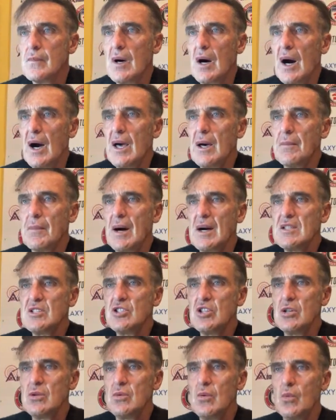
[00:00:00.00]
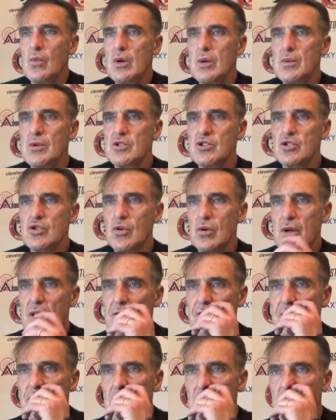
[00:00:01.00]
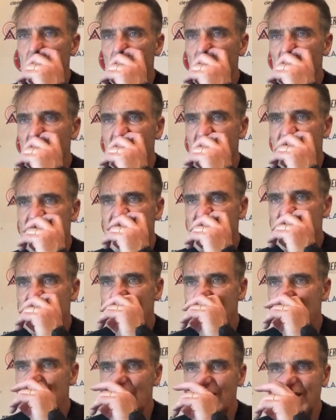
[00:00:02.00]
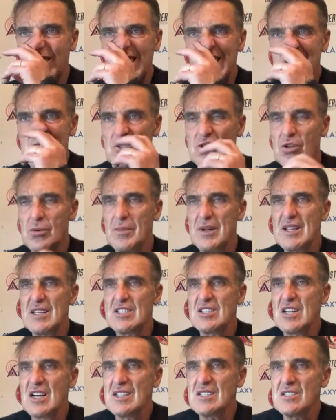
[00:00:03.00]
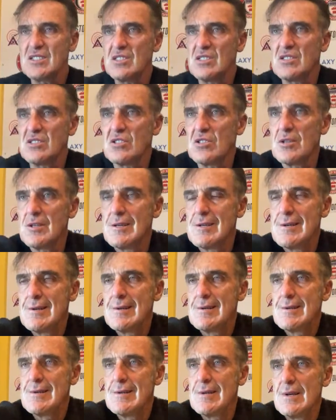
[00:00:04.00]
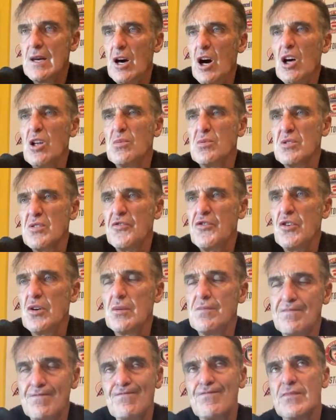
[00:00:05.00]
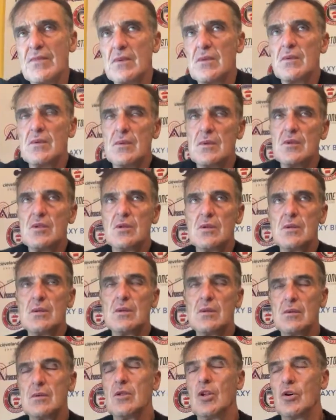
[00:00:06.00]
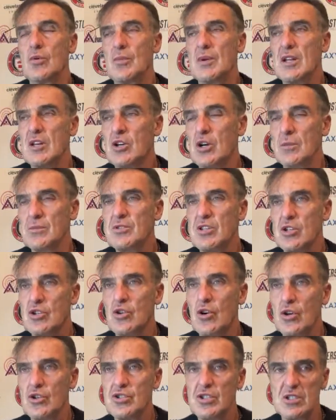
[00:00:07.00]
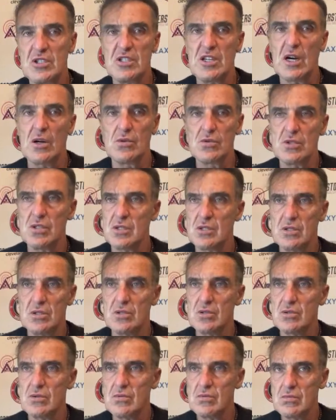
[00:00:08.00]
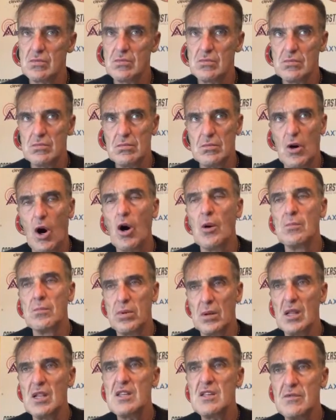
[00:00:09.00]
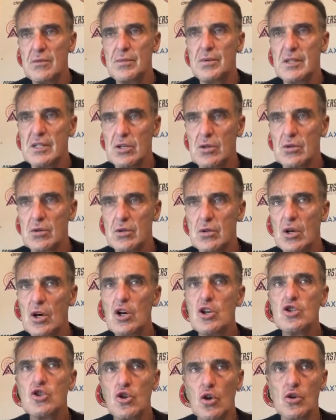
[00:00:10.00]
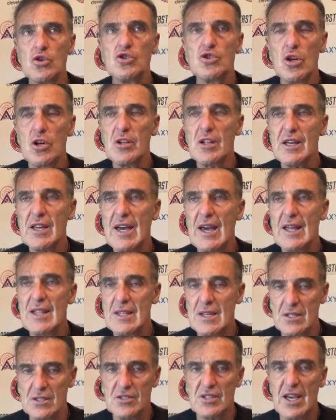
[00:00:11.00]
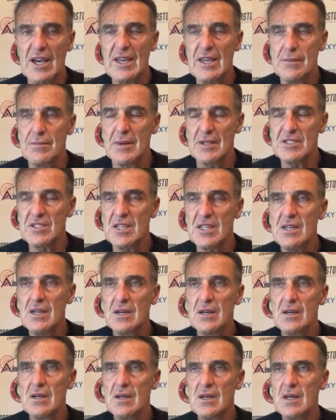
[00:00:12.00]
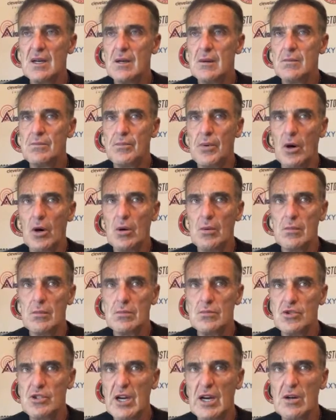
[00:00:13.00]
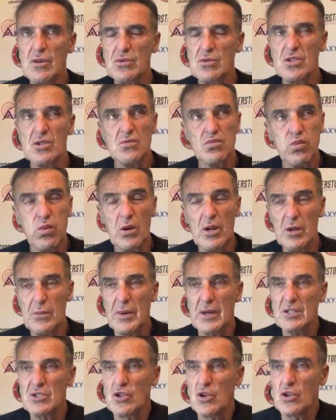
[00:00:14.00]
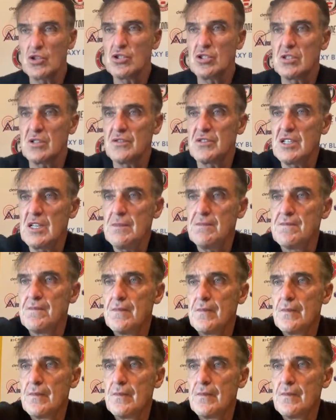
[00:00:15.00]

imagine we would score a few more if we didn't waste so many chances. Oh, there was a few. Look, when it comes to crossing, Giles is unbelievably good. Jones now and again, it's hitty-missy, but Giles is one of the best crossers I've seen.